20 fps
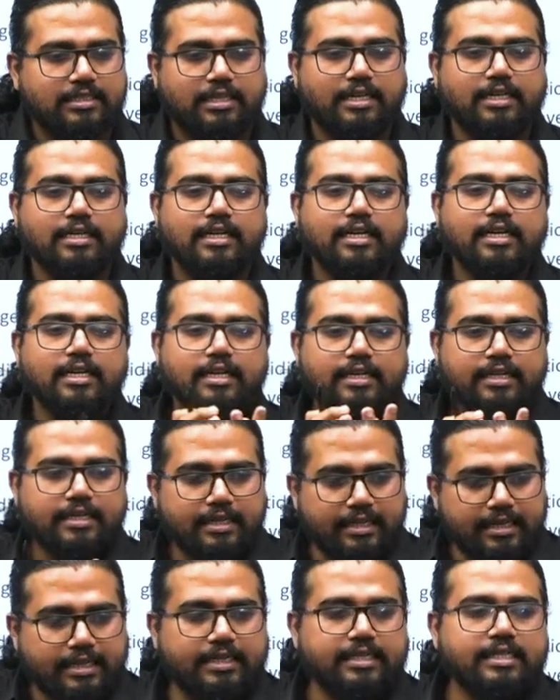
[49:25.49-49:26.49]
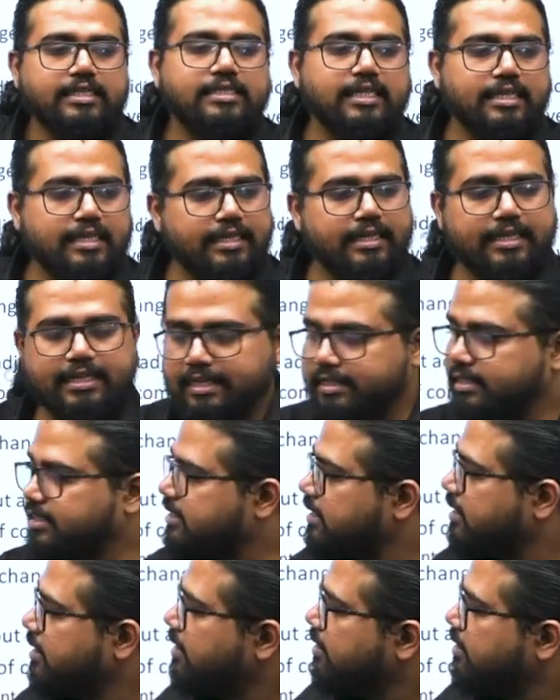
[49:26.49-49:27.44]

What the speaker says: rate. It is an index.